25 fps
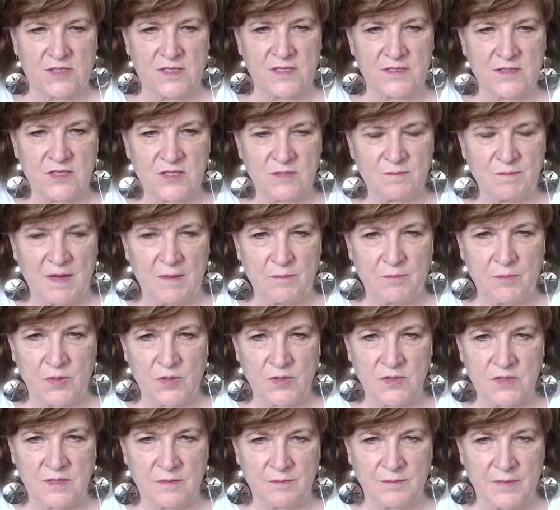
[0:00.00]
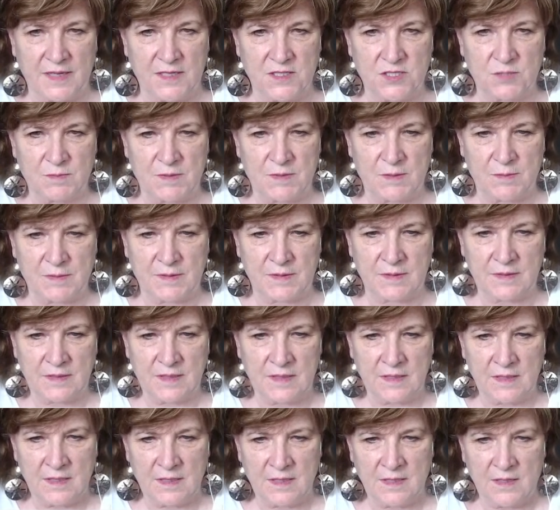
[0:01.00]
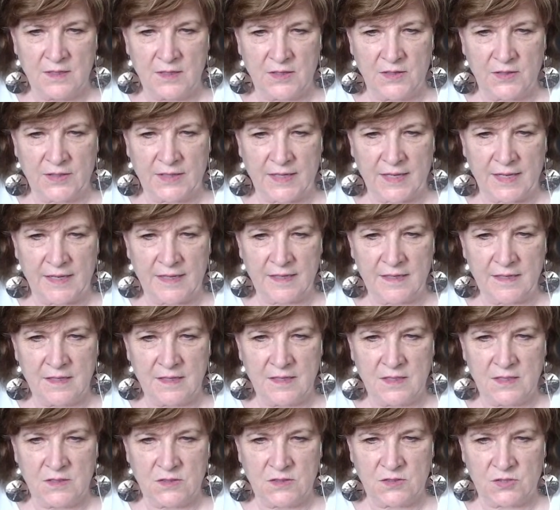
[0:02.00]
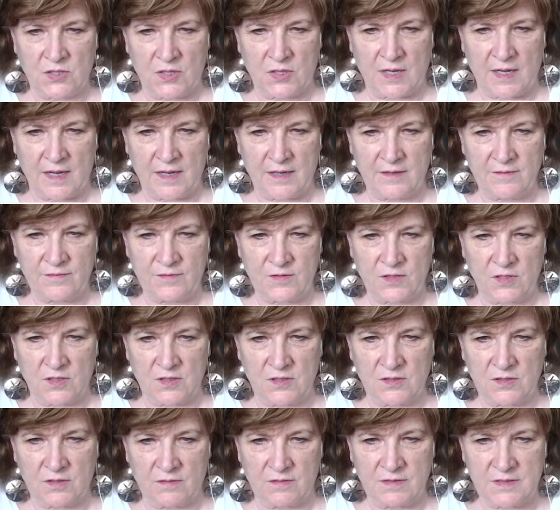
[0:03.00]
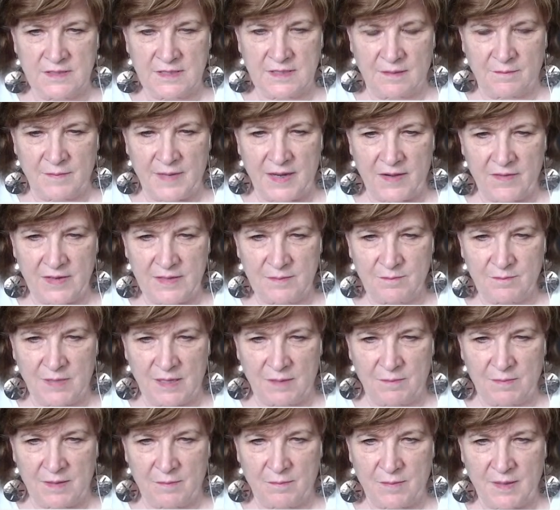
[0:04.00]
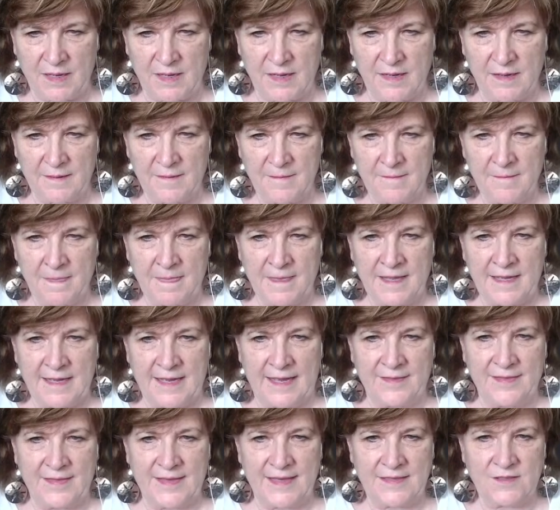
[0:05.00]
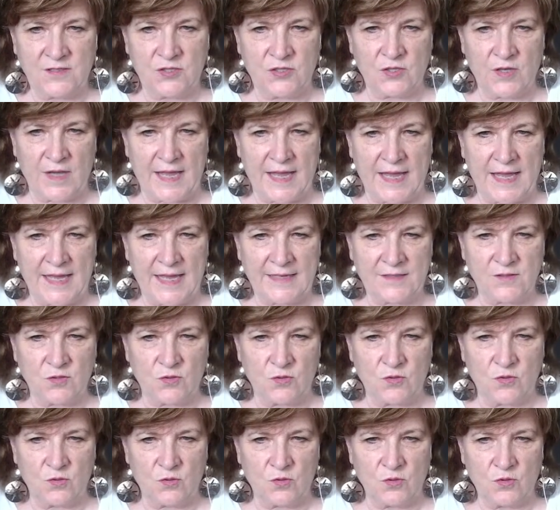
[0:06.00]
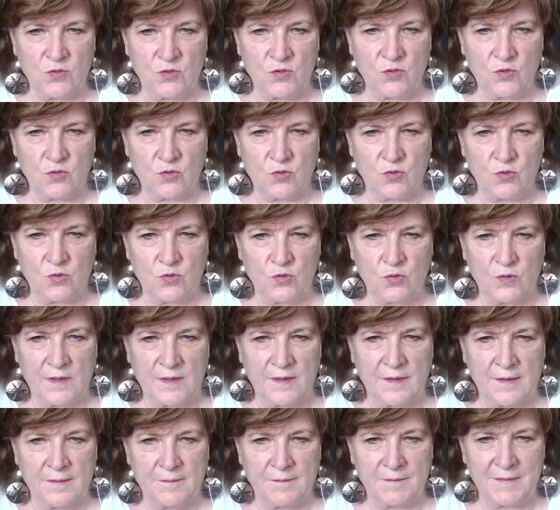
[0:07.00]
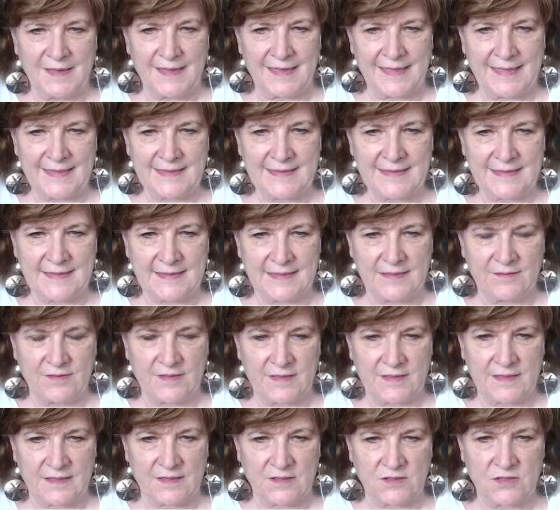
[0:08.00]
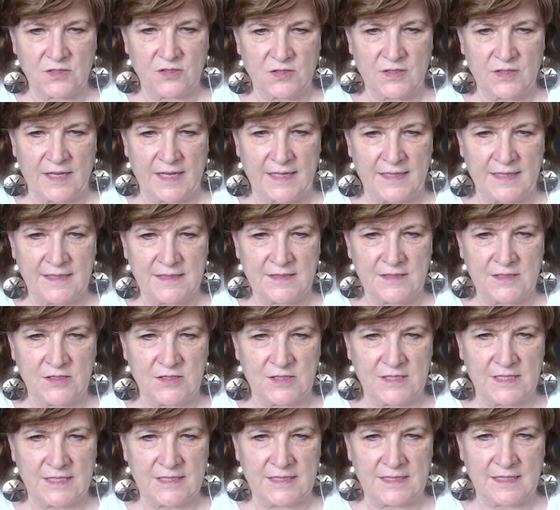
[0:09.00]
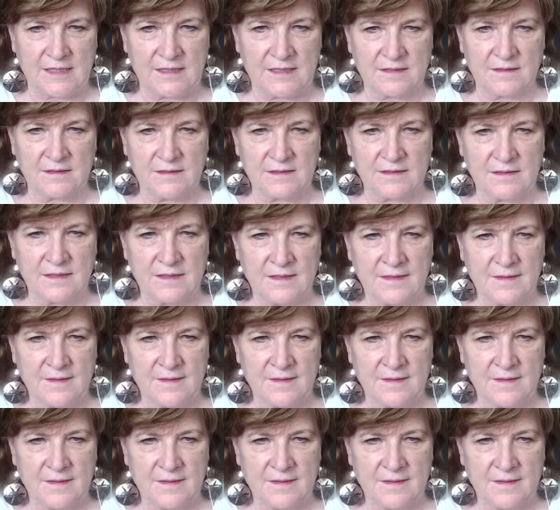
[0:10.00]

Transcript: This is my personal page, people. Okay, so I've got, obviously I'm married, blah blah blah, and then you add all your links and everything. So you edit your details.